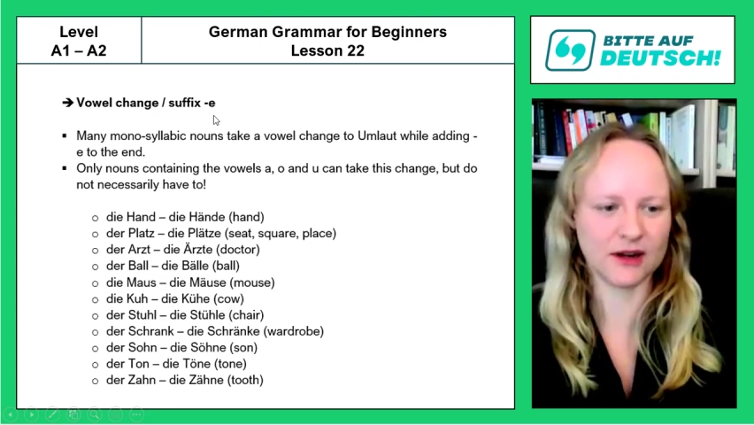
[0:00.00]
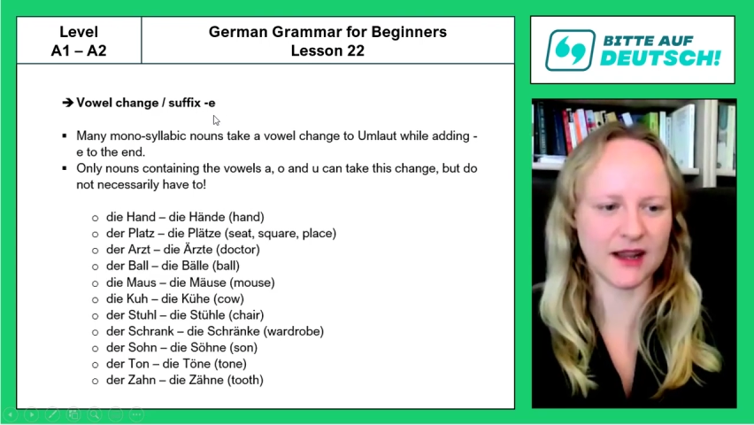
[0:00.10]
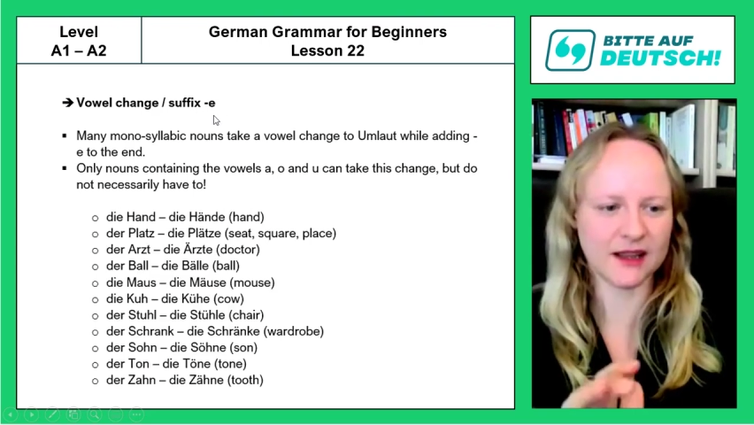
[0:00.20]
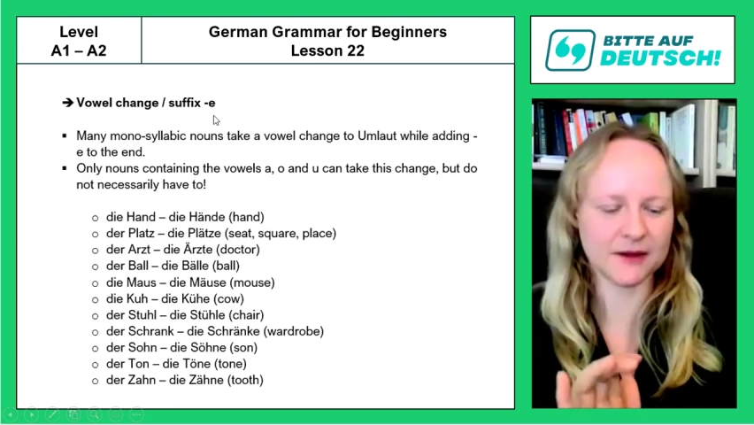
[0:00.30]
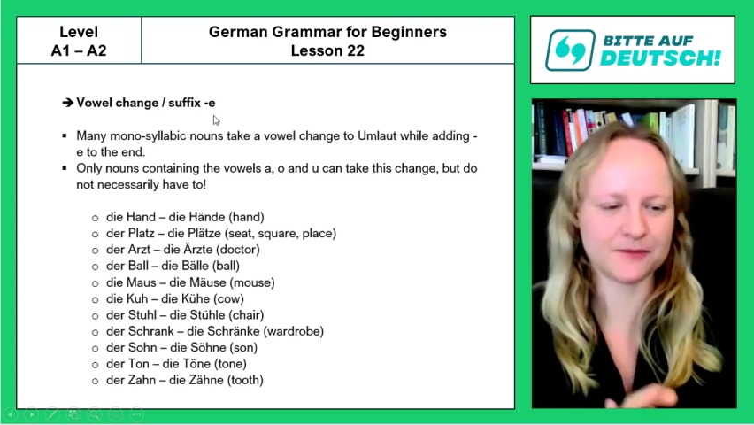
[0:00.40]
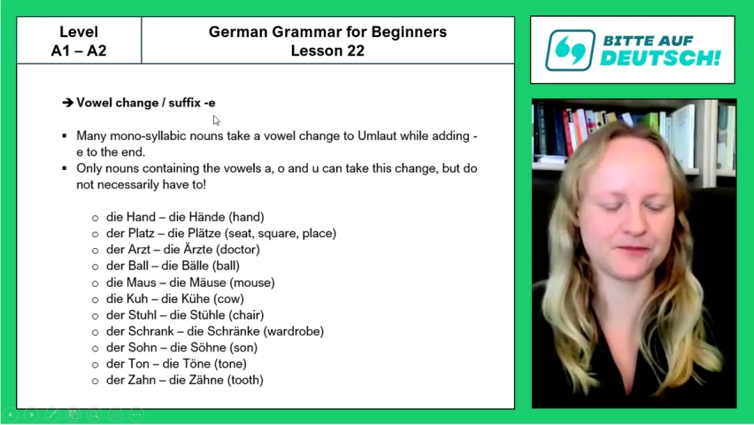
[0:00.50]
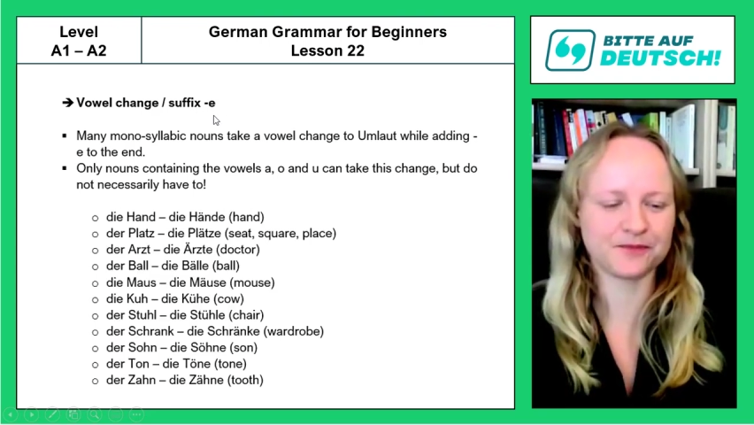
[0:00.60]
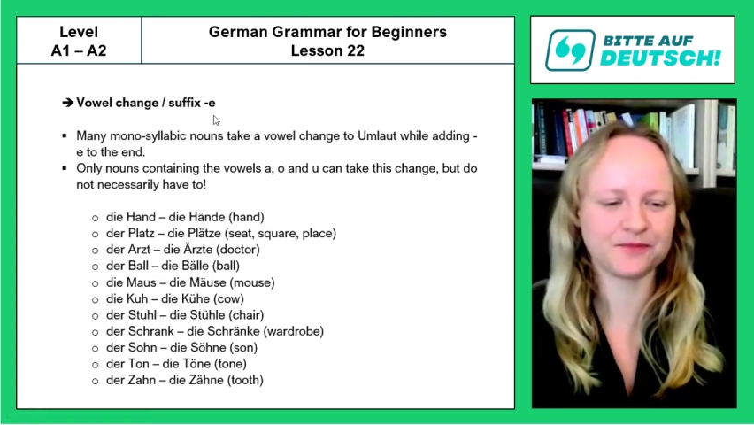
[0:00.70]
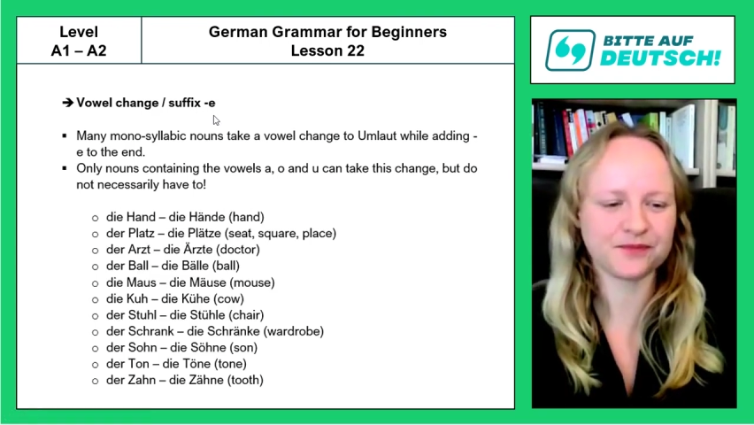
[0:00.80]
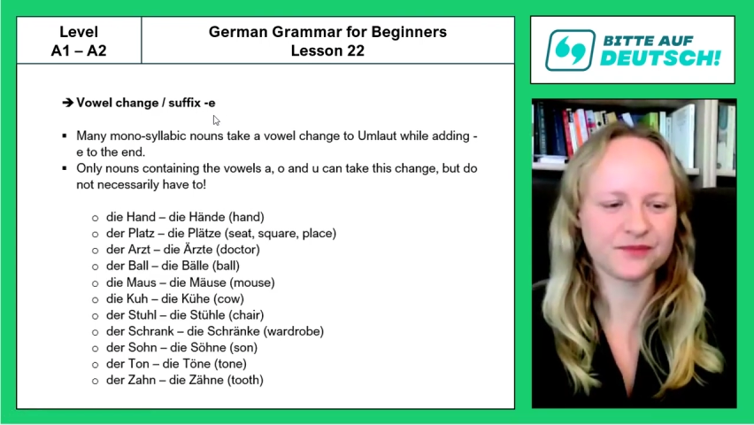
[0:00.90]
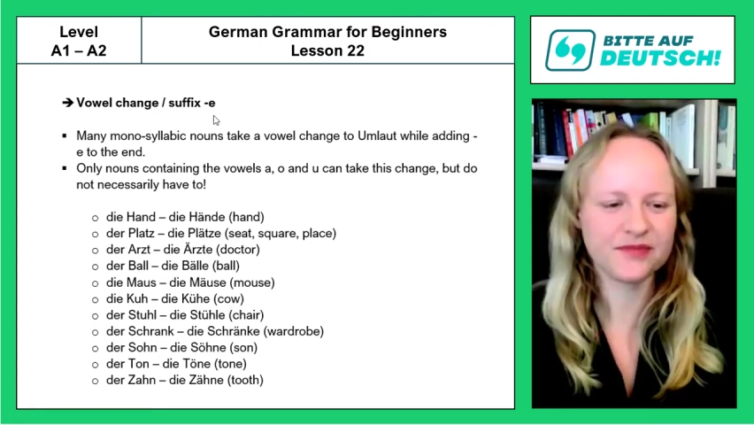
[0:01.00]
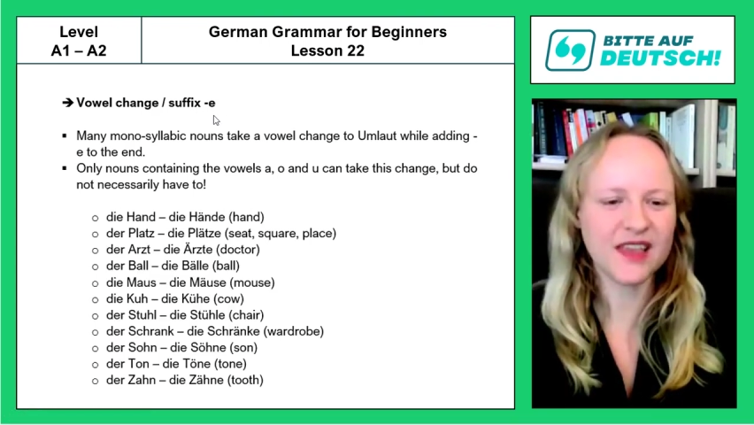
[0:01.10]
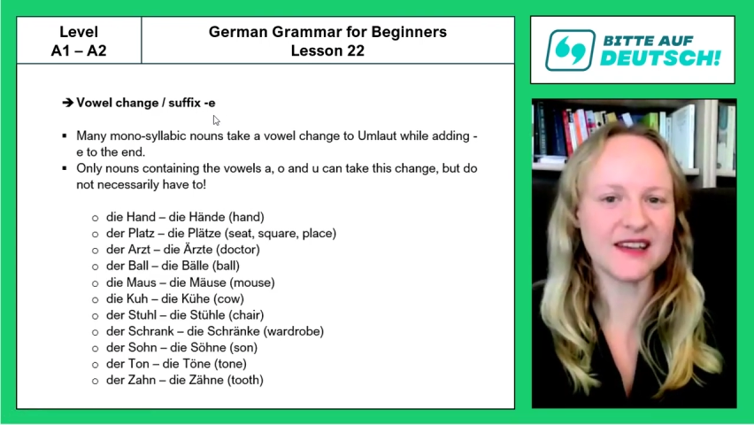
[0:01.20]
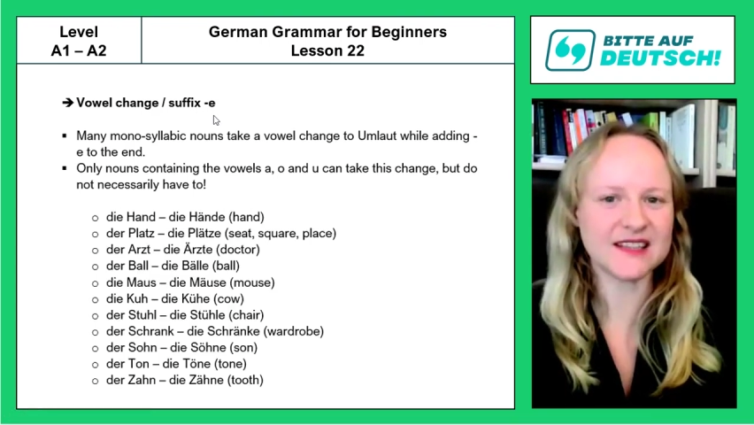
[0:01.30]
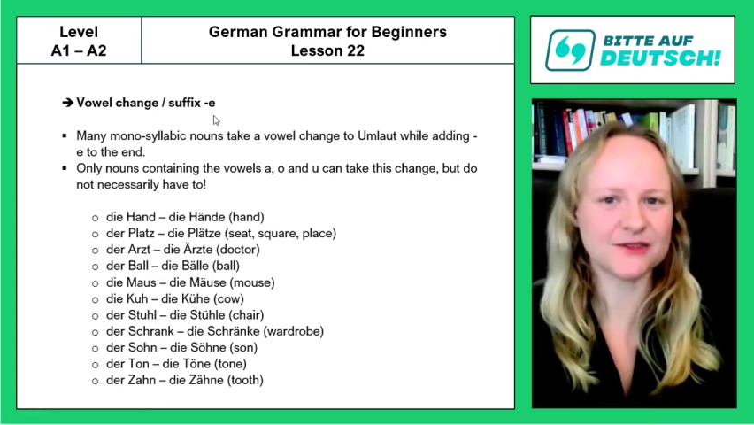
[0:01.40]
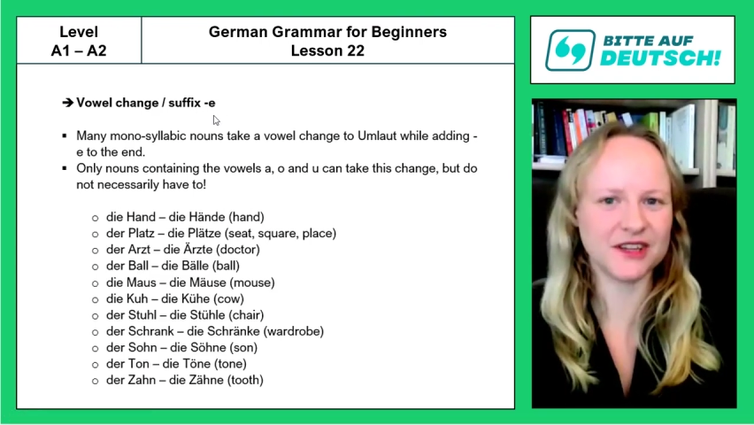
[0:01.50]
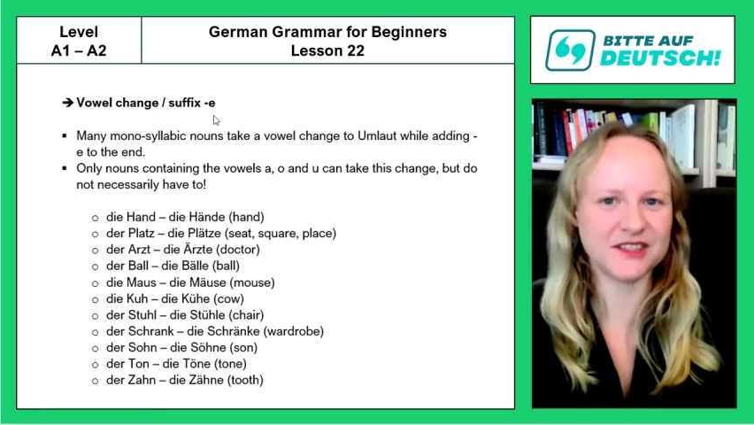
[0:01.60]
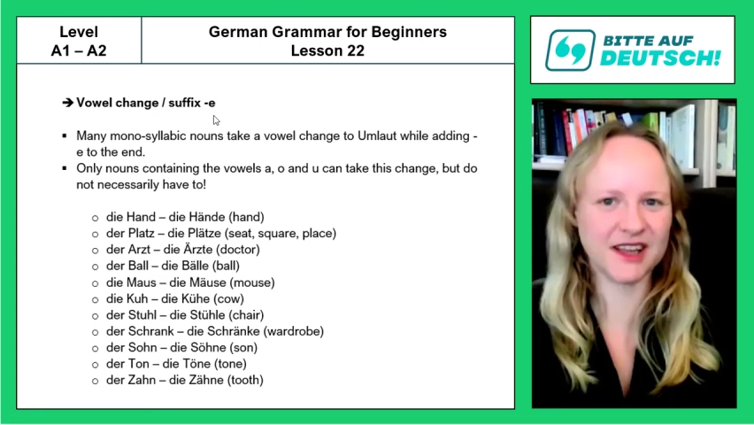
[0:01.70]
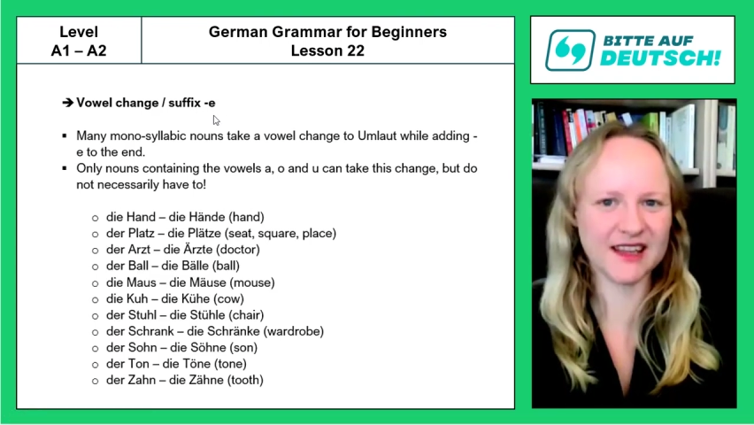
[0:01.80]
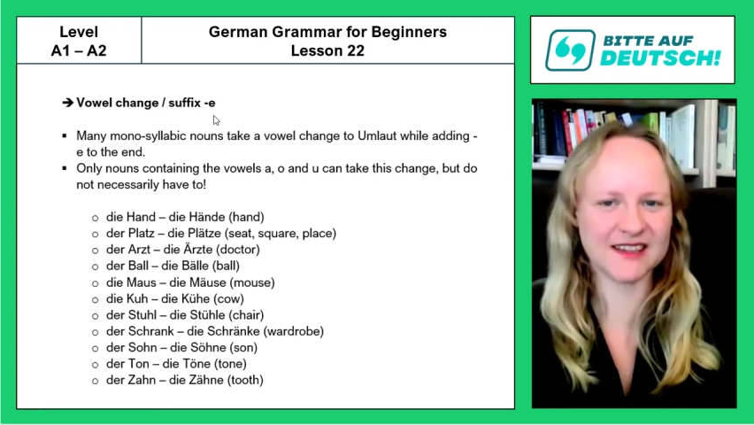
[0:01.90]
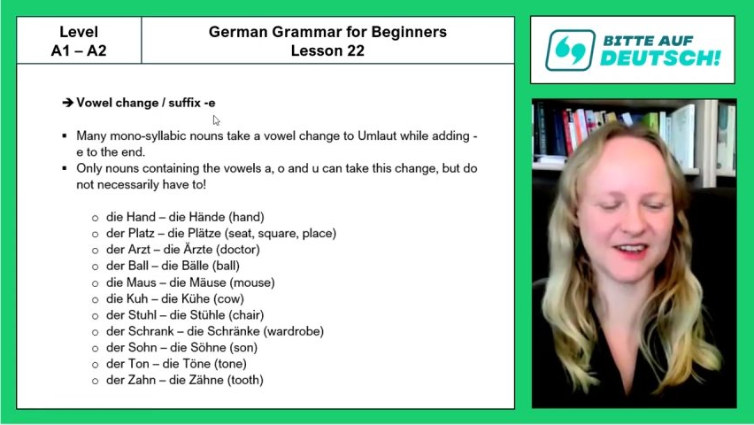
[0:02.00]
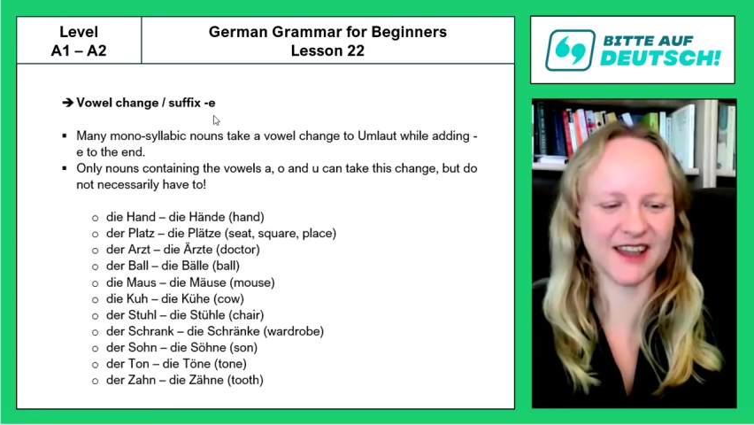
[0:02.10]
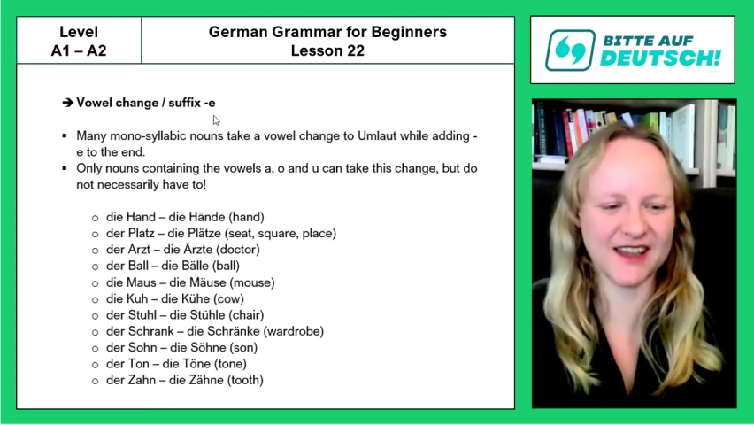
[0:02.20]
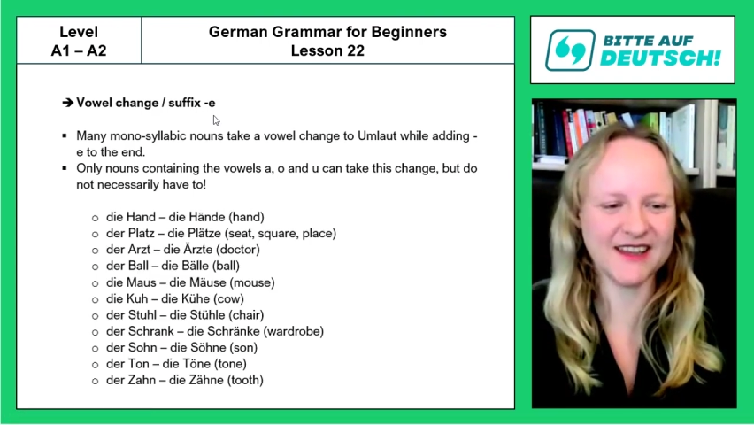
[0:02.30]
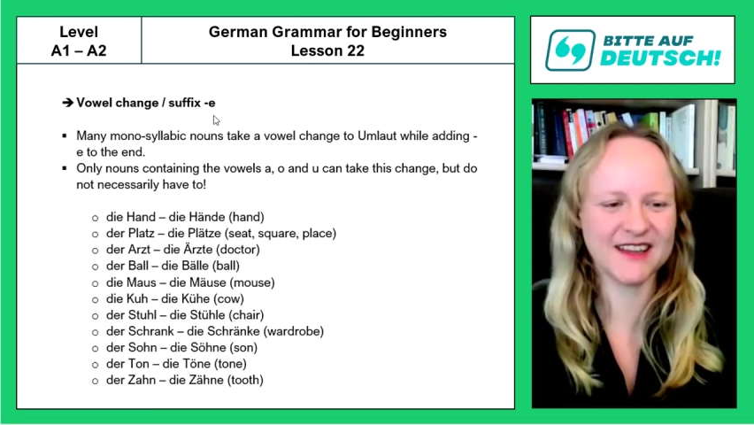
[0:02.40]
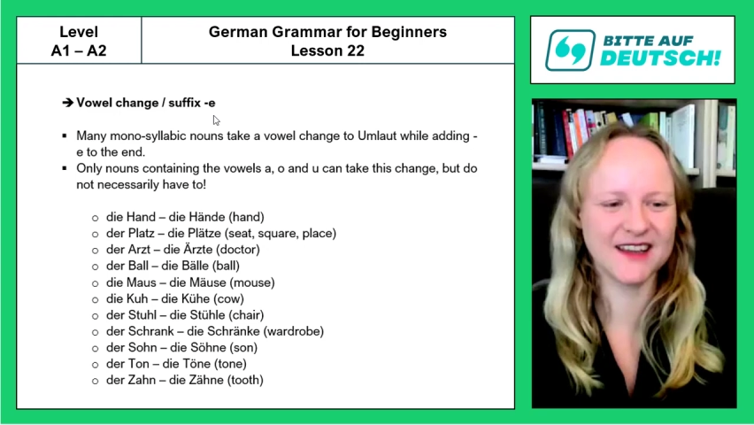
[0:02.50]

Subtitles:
like? Let's read together, okay?